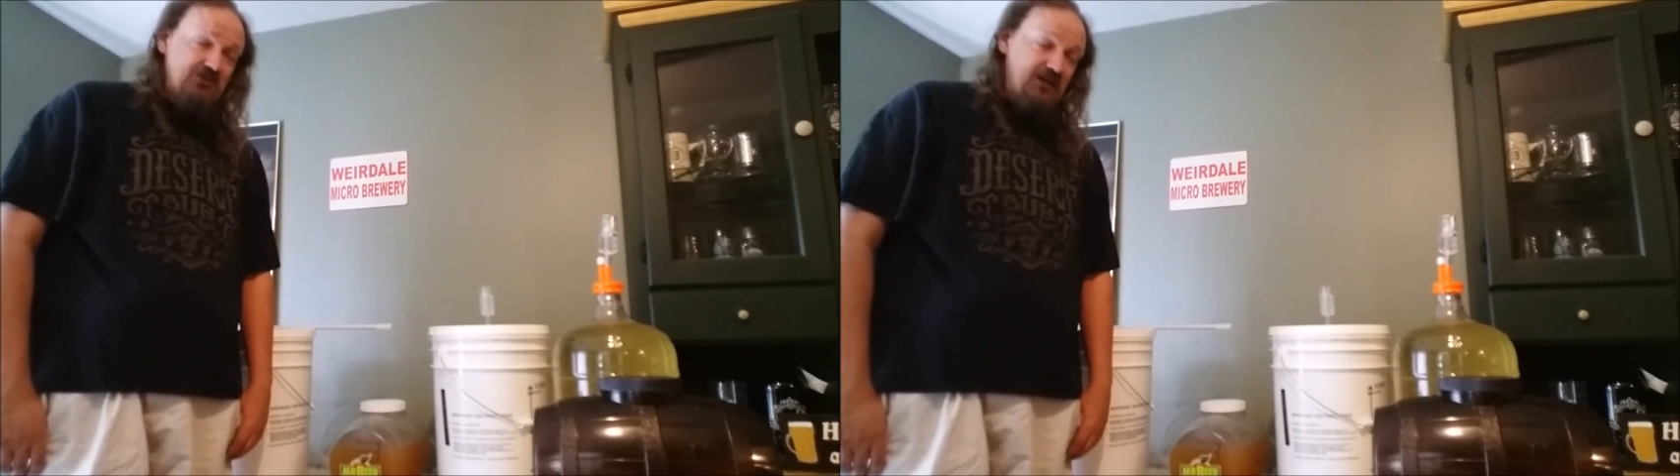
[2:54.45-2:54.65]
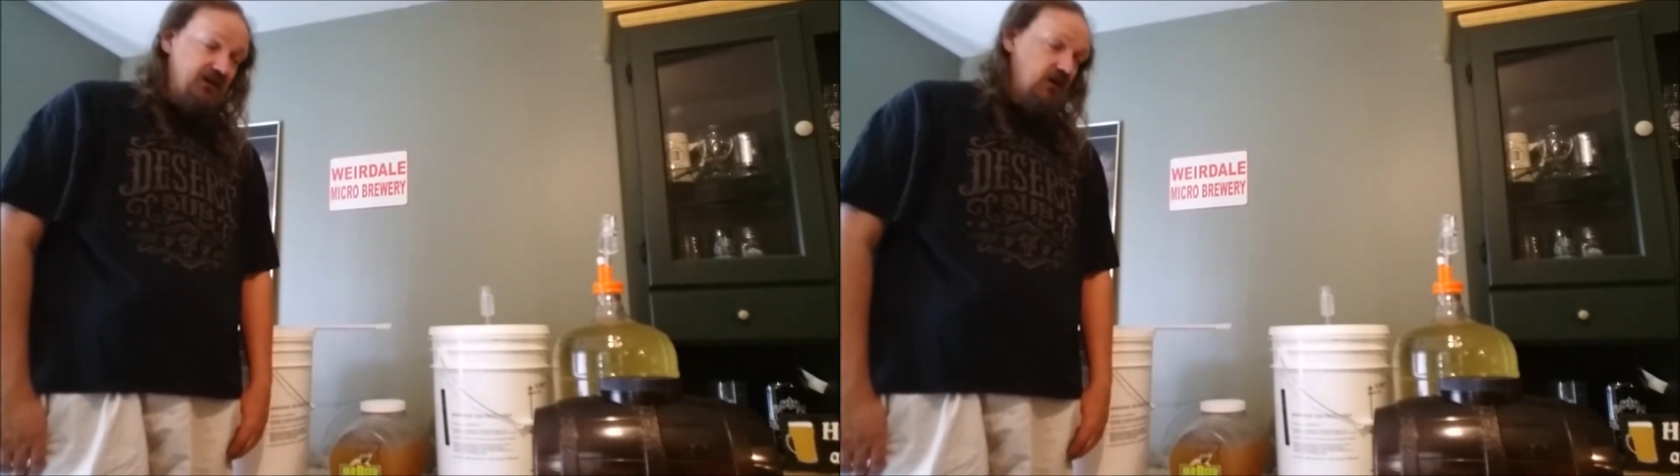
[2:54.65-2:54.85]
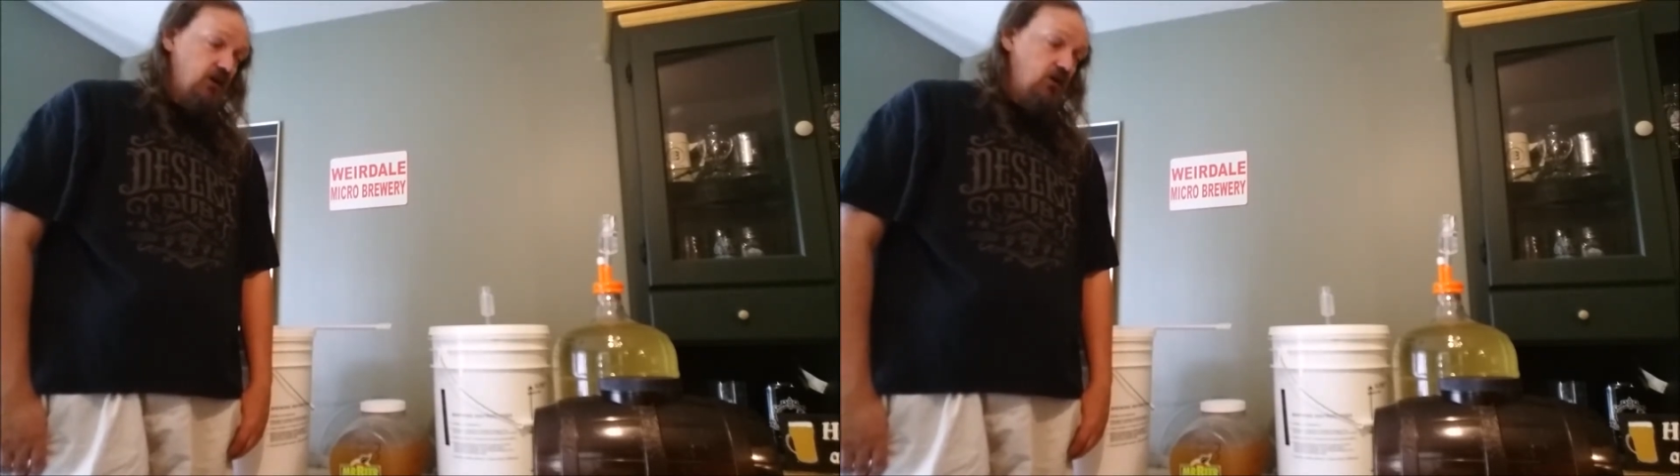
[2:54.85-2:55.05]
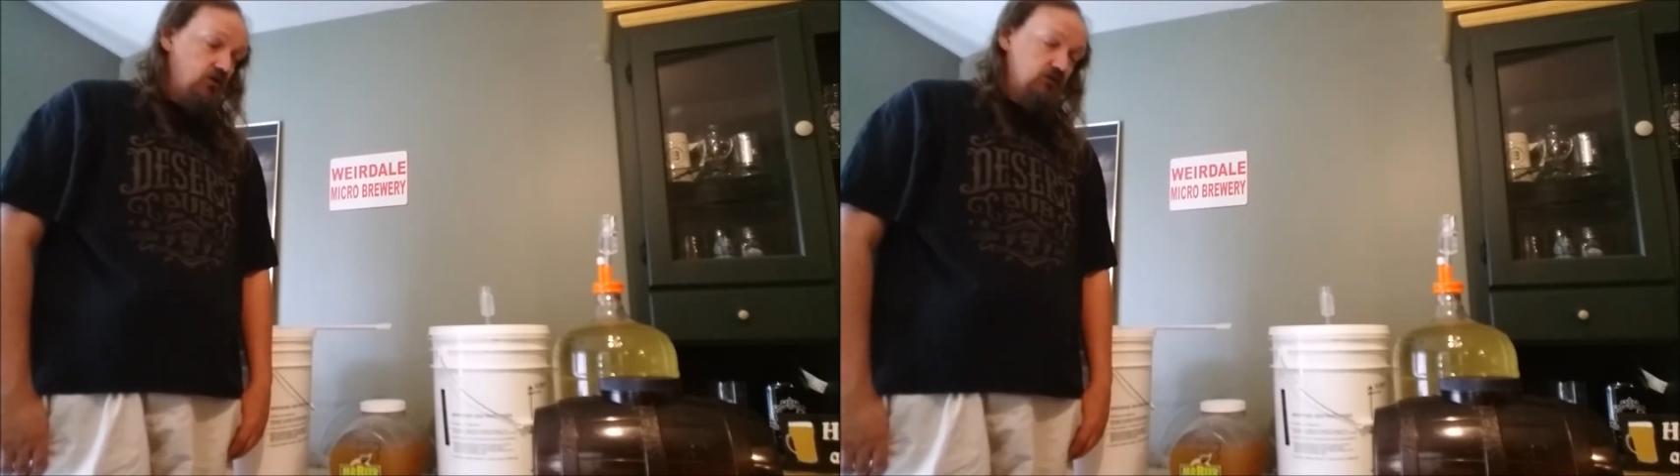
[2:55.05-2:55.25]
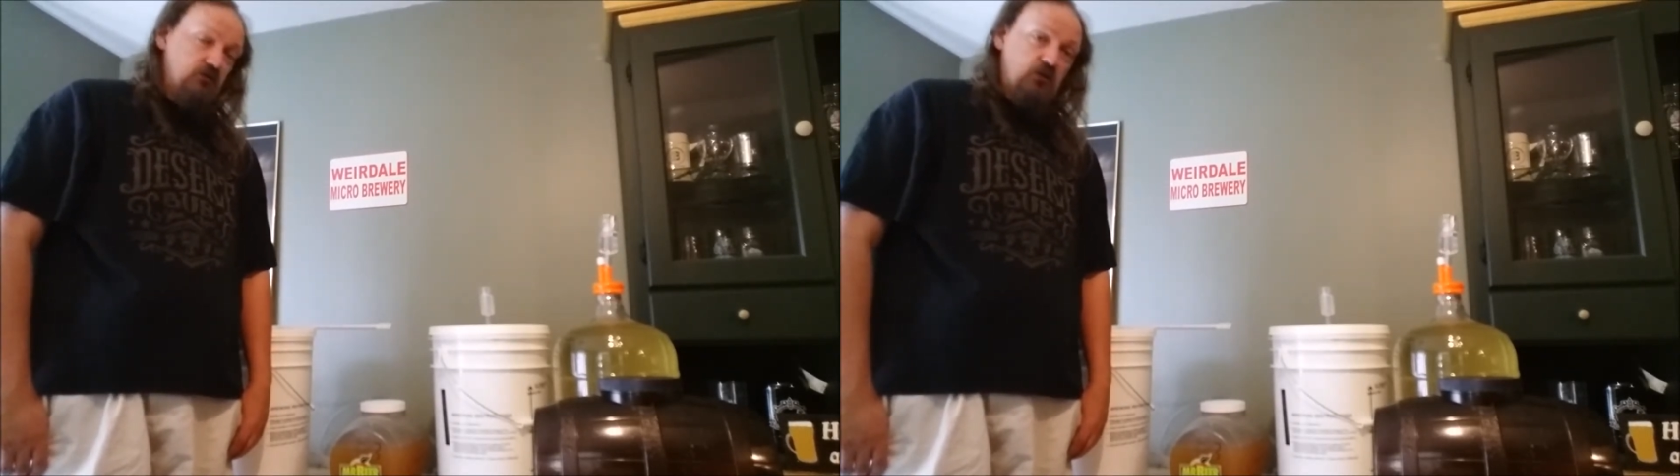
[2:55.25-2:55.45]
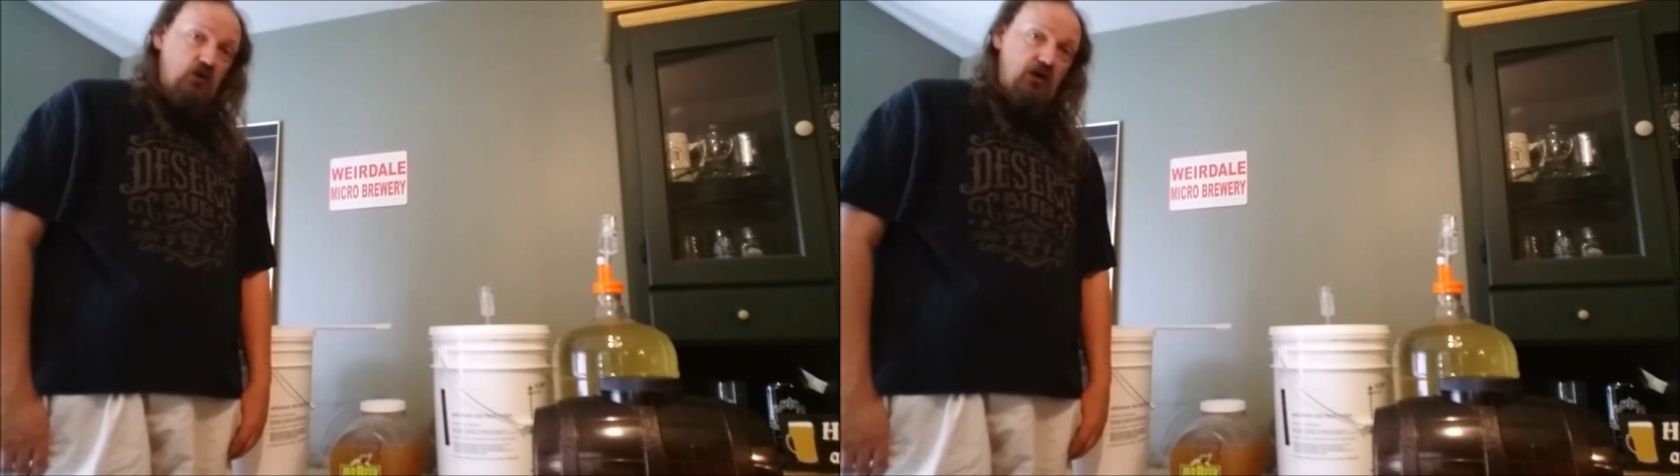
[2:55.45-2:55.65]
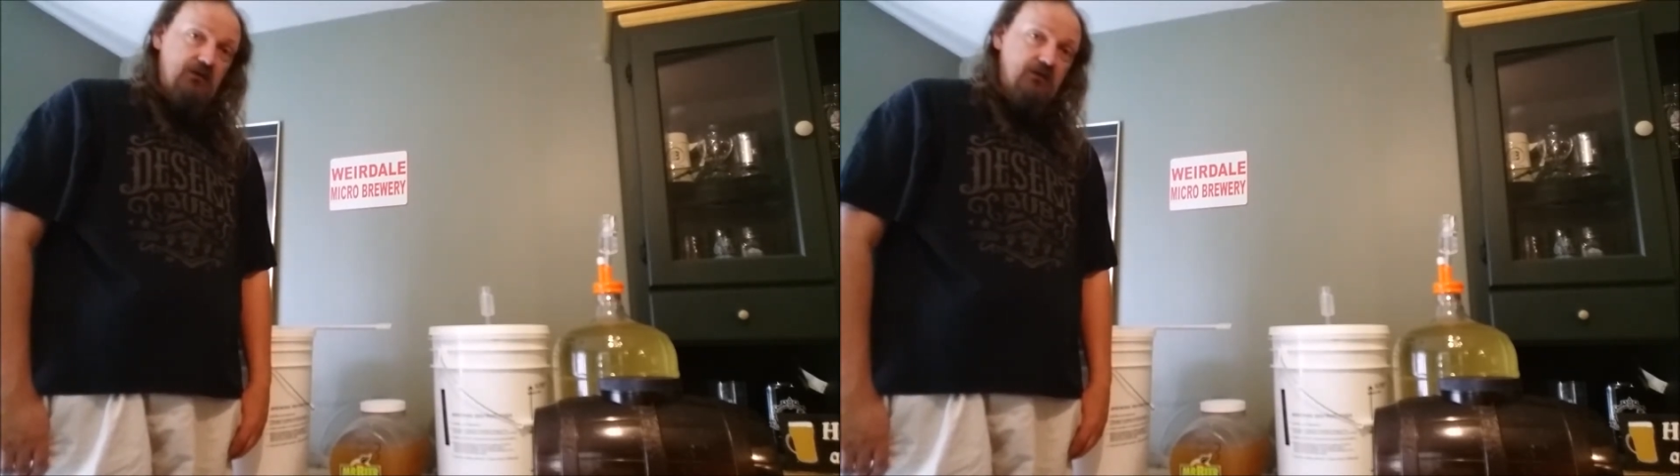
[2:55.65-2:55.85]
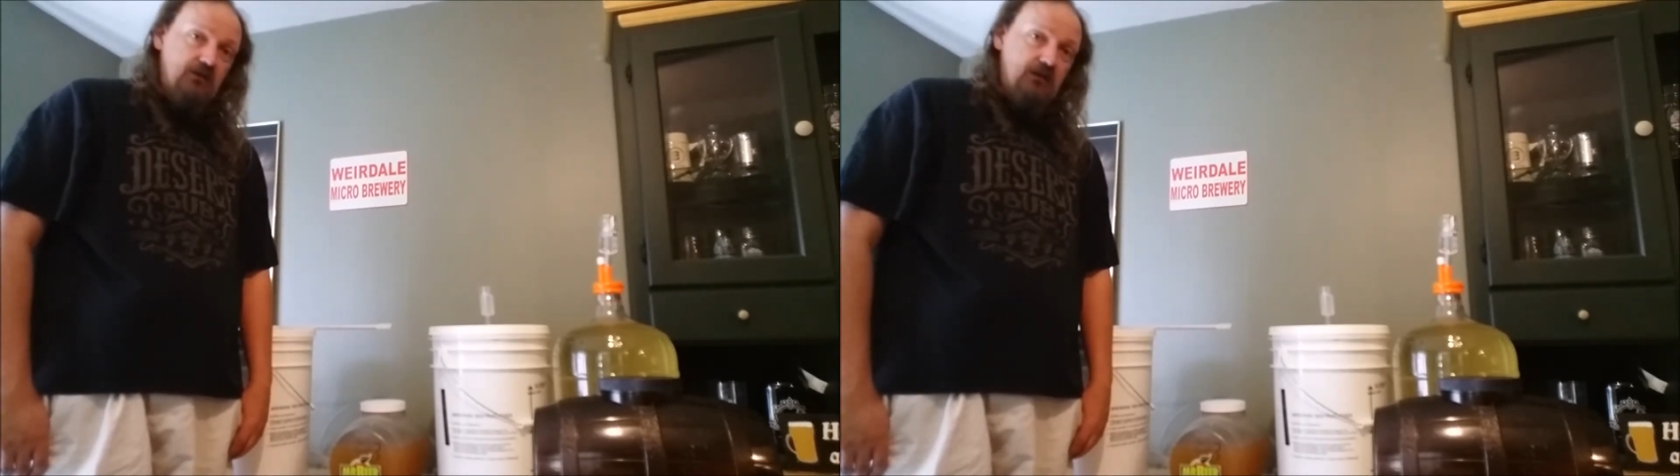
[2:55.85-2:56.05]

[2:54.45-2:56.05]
shake a lot.